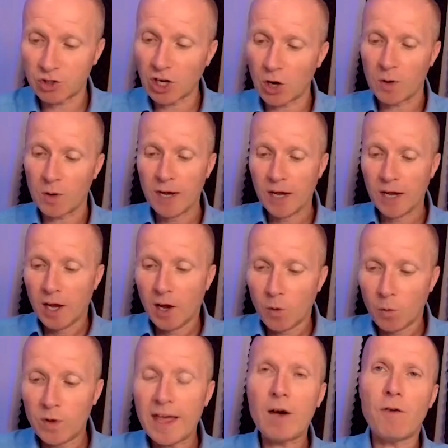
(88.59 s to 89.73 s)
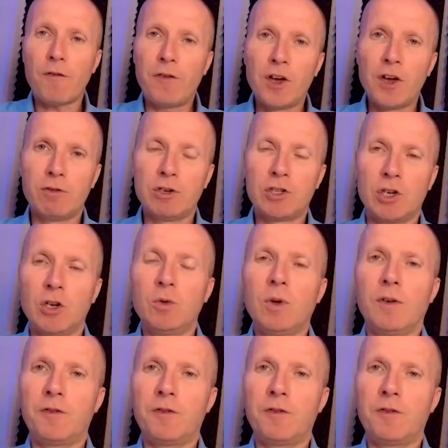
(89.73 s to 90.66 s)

So without further ado,